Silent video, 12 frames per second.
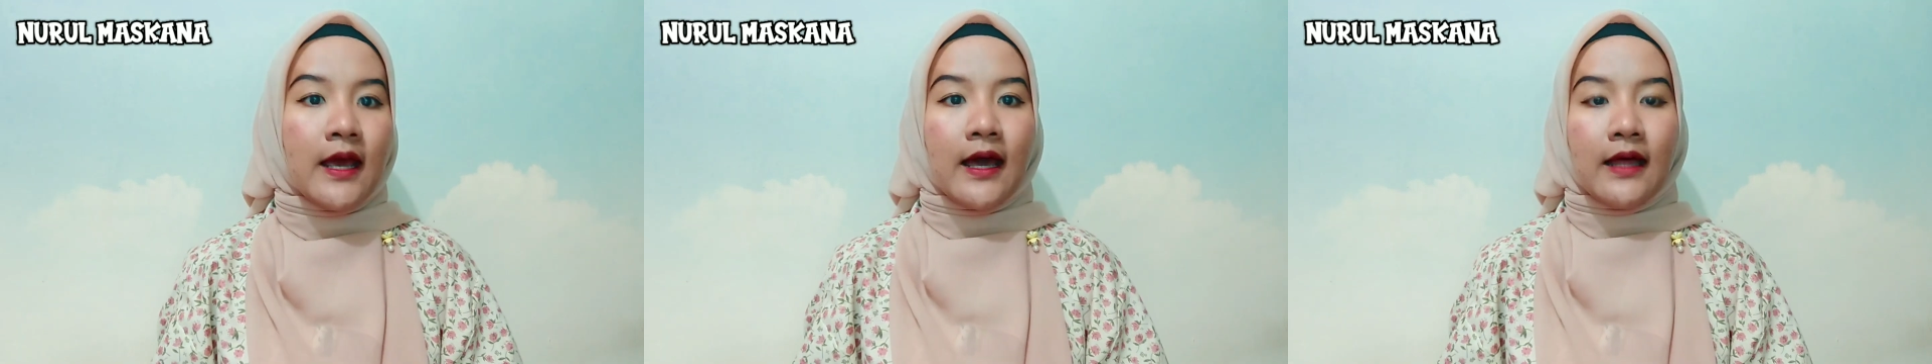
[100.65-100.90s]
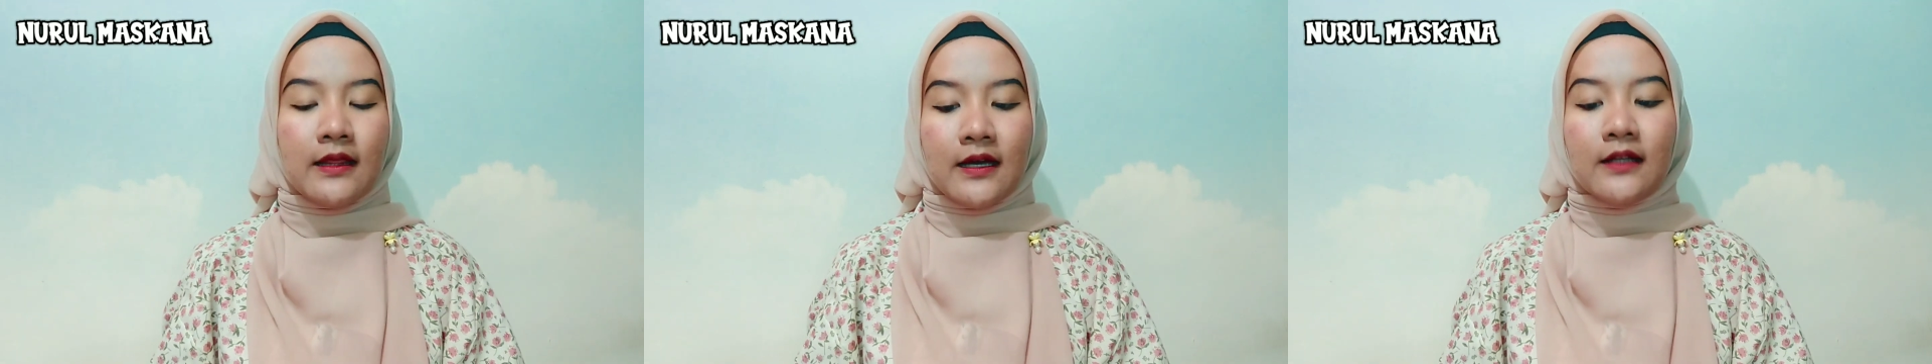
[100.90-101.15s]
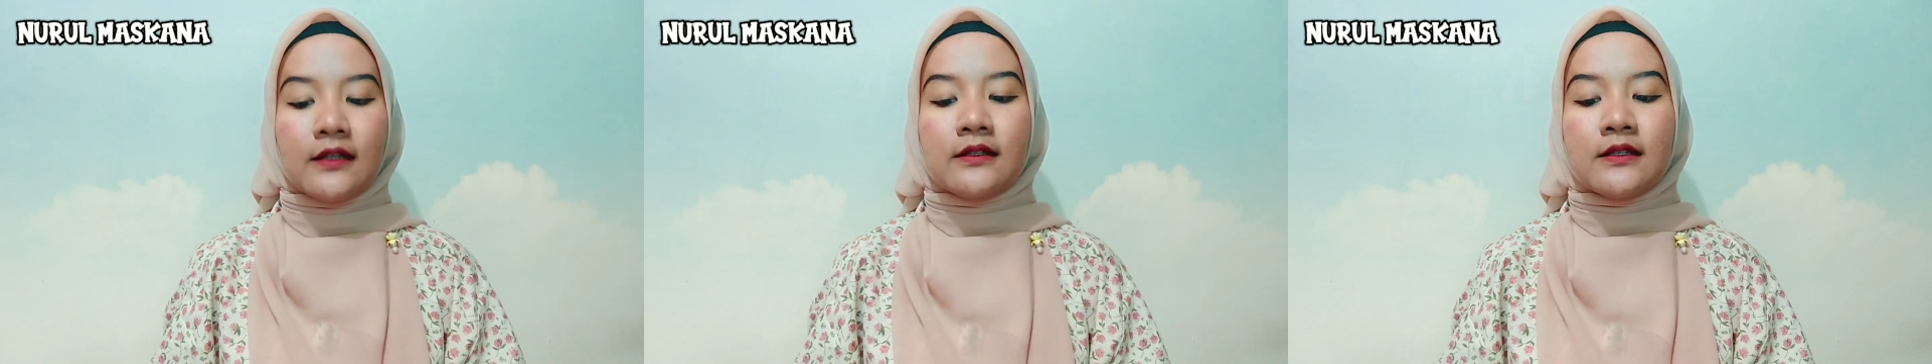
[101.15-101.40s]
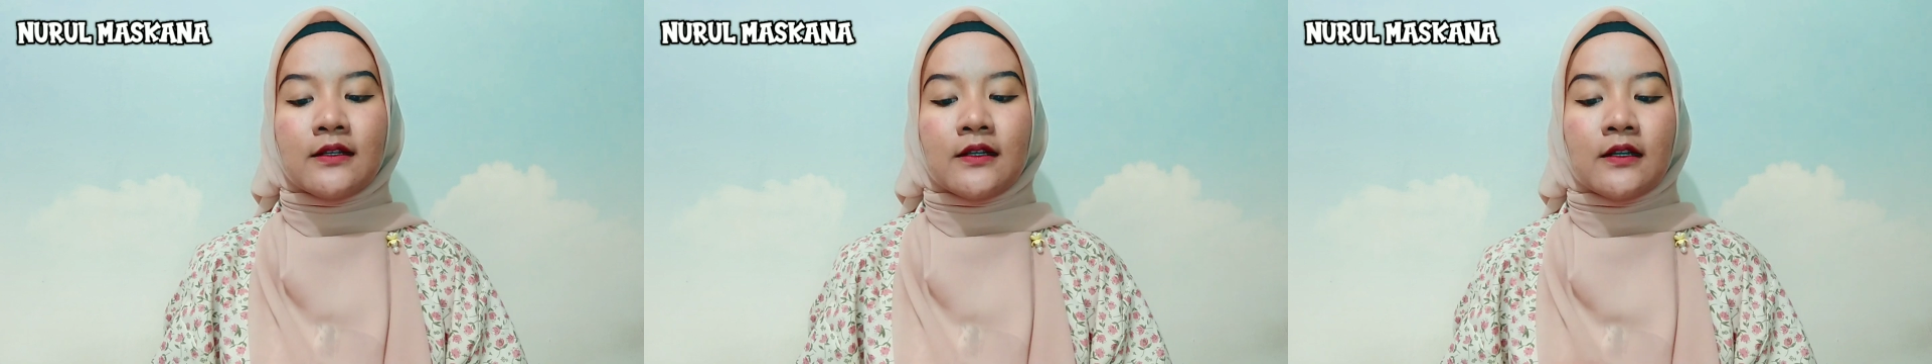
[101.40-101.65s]
And then
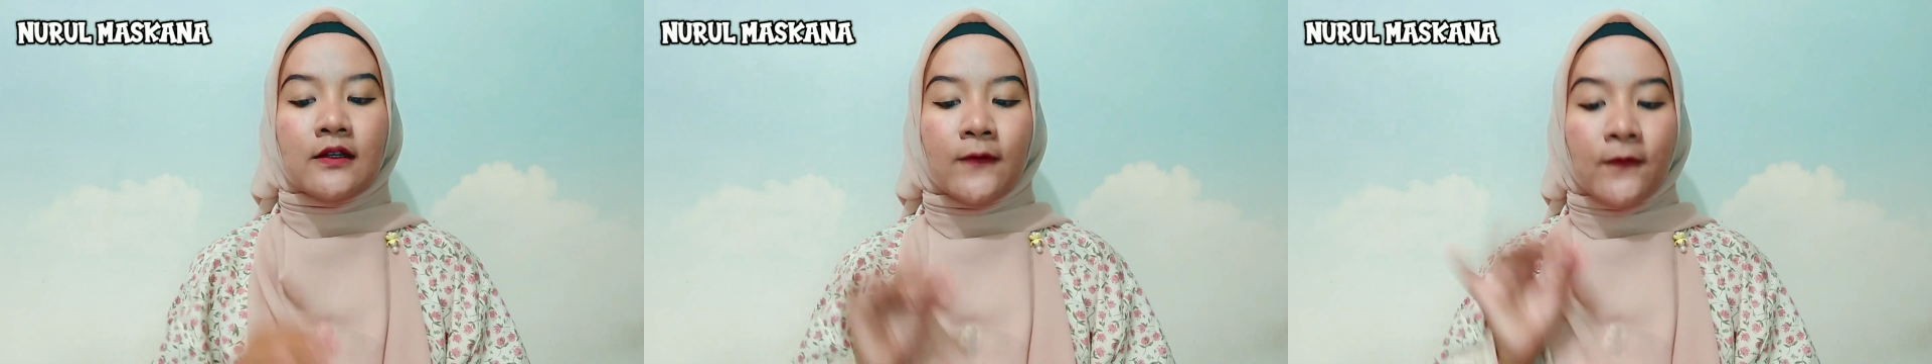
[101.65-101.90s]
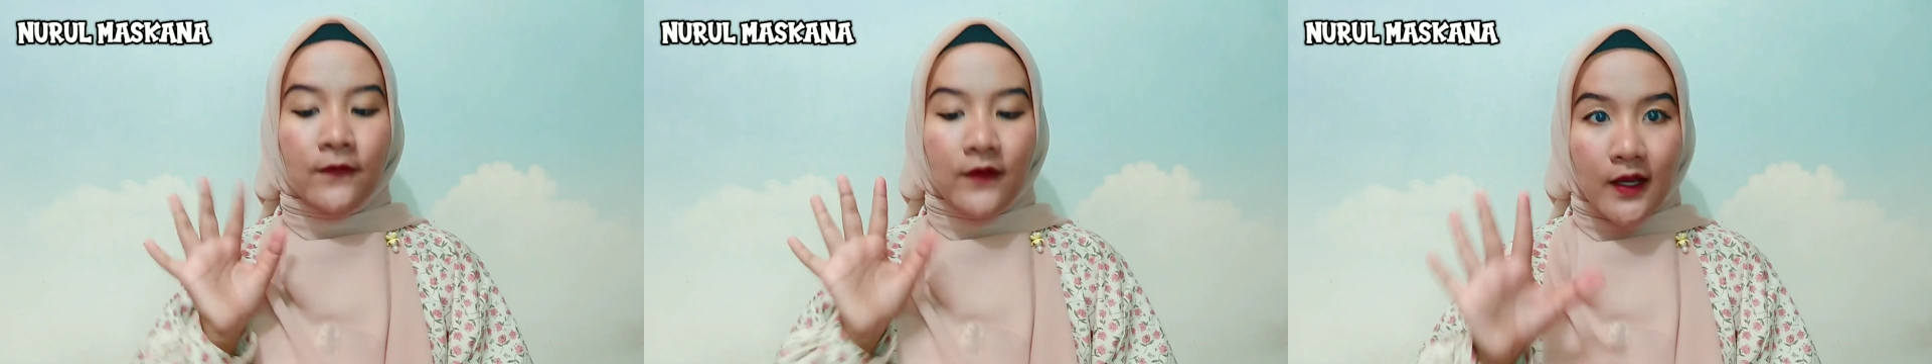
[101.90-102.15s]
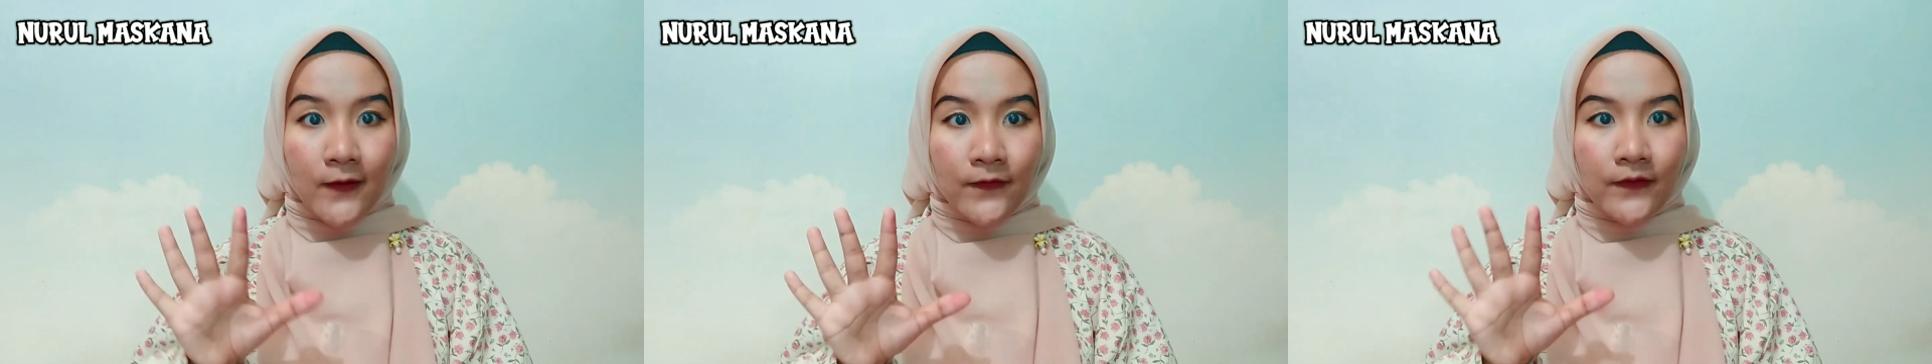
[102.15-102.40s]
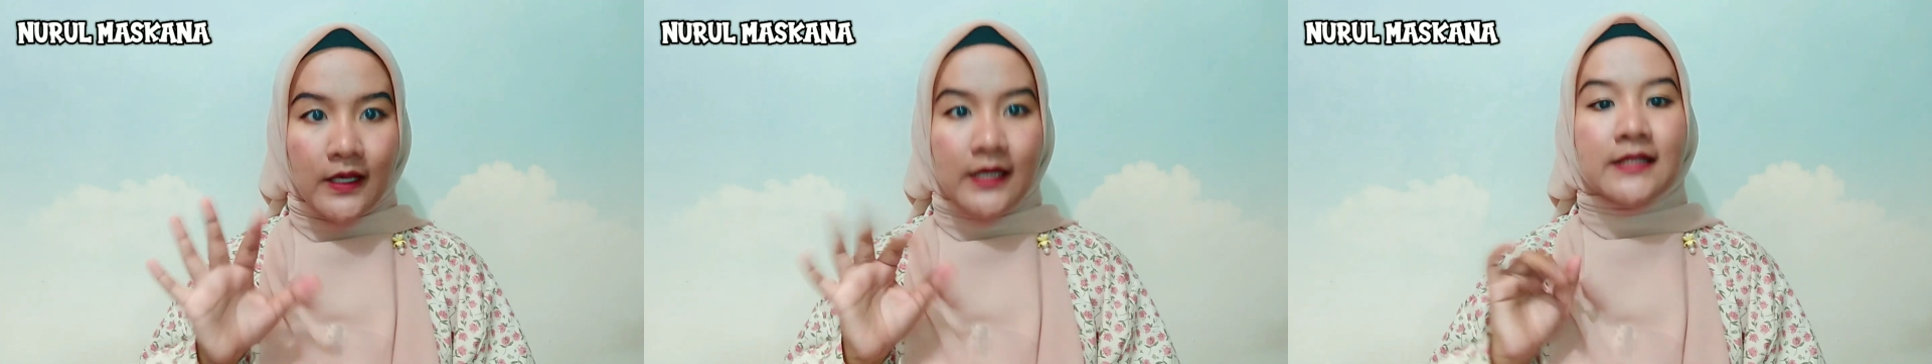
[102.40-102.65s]
the
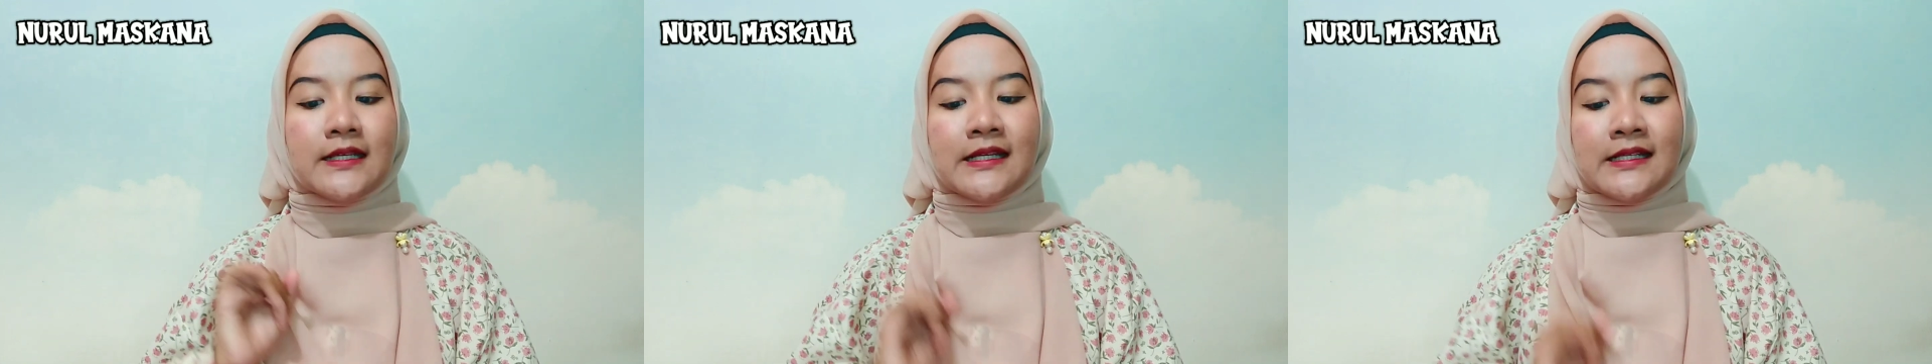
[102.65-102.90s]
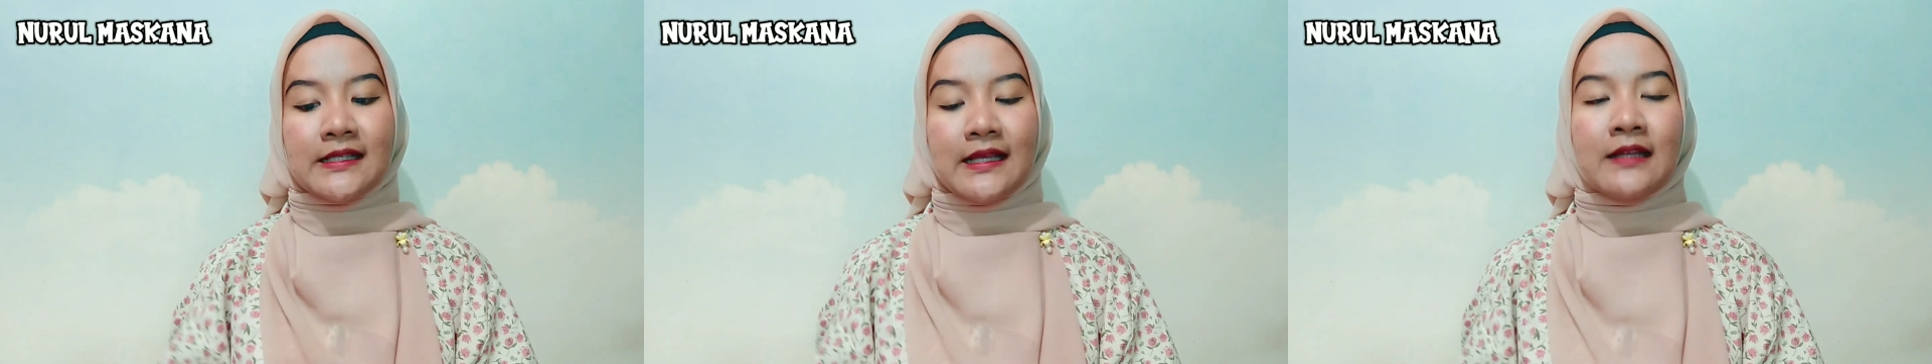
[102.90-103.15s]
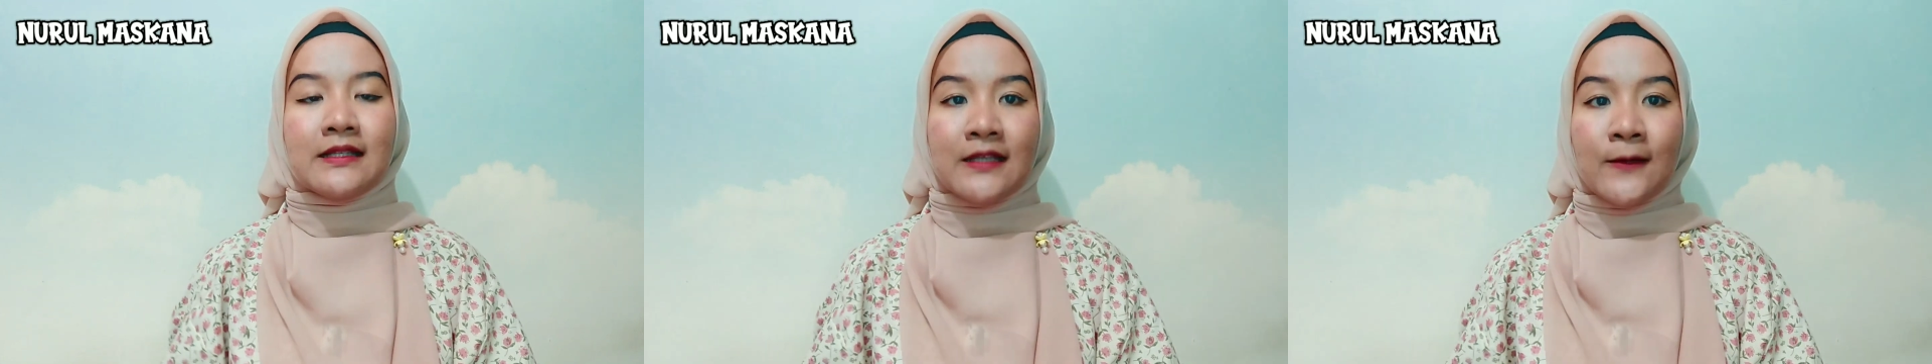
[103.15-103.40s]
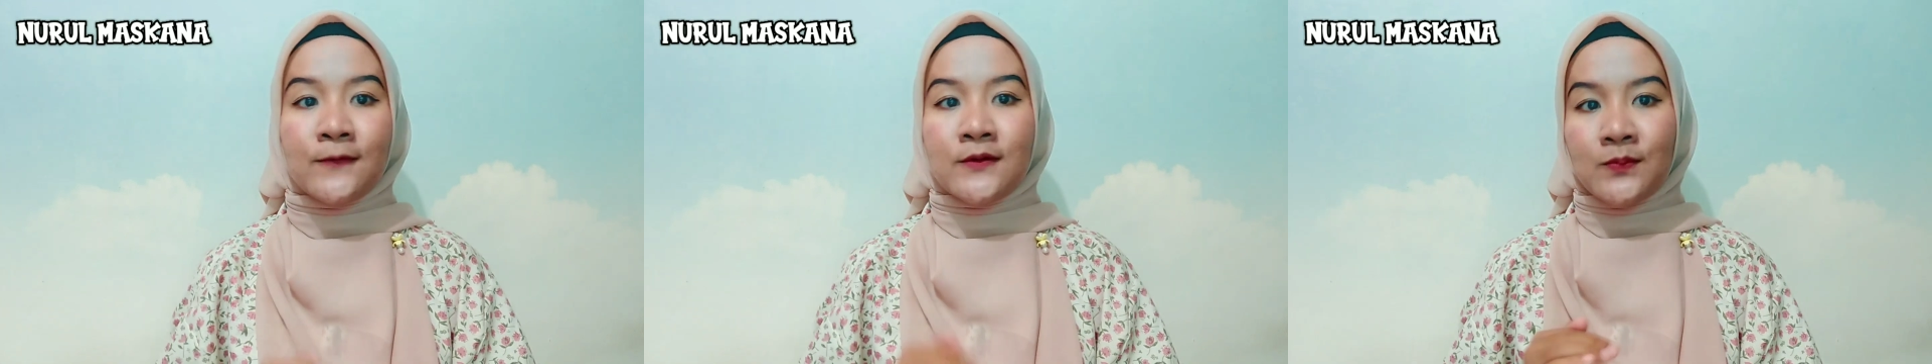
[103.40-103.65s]
fifth is
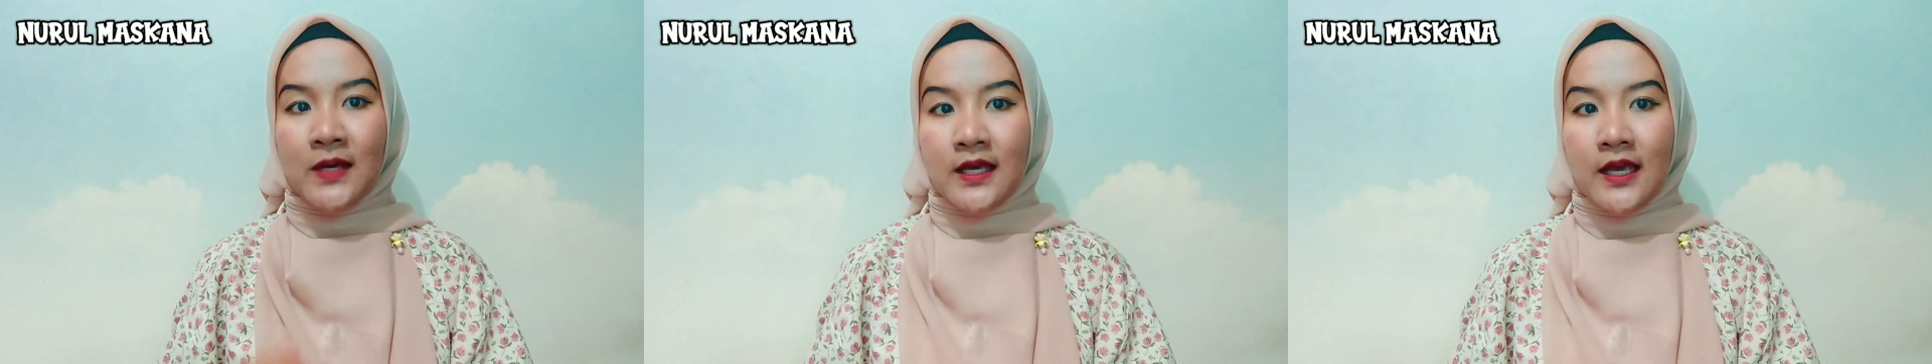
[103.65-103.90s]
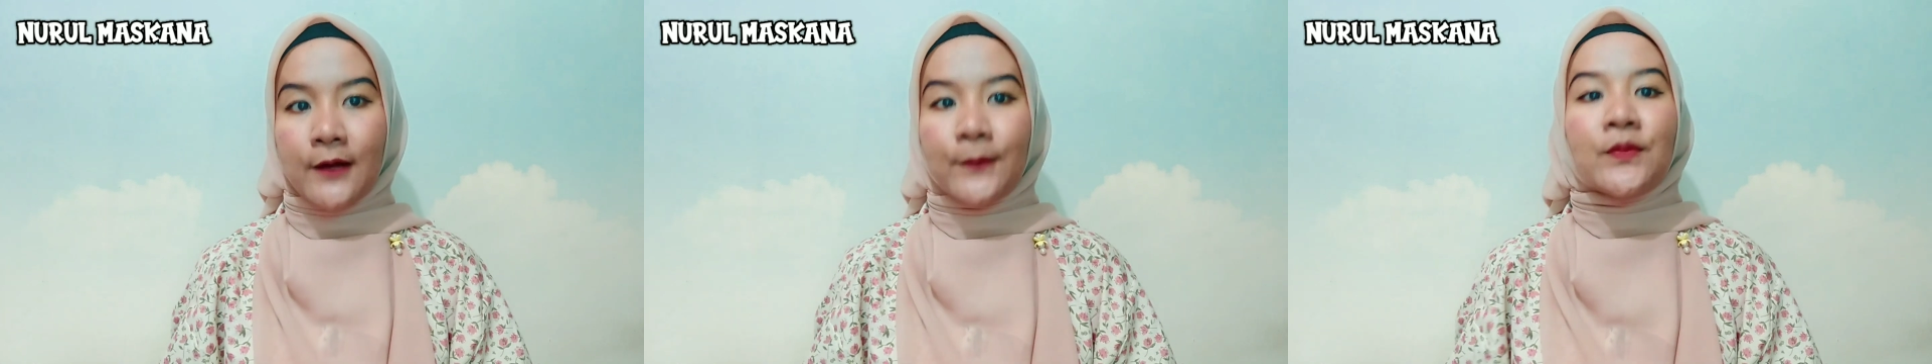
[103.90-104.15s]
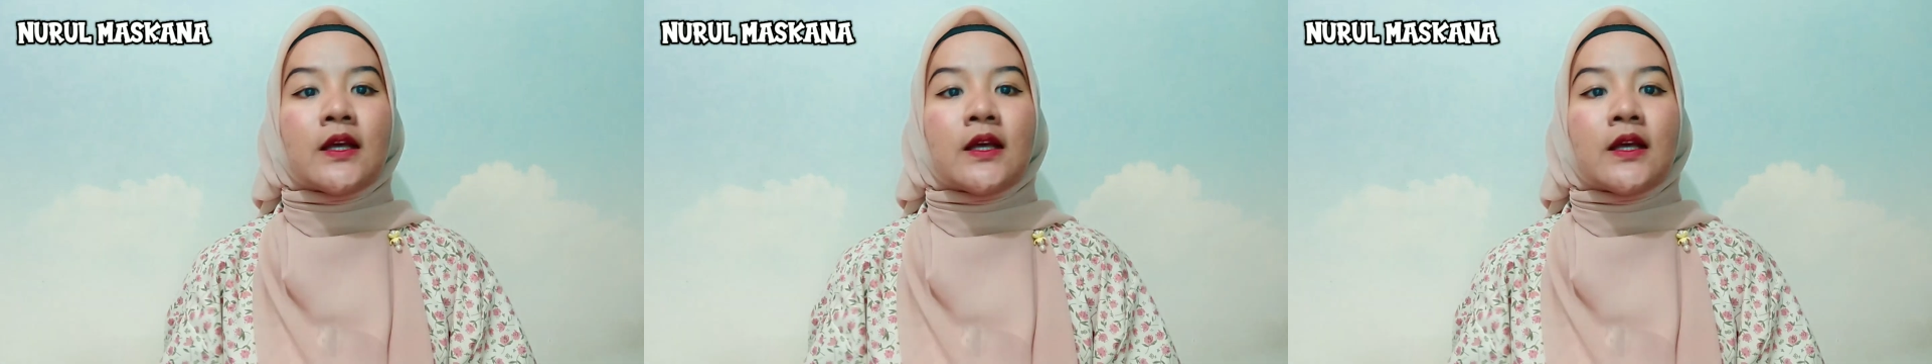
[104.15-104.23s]
extensive speaking.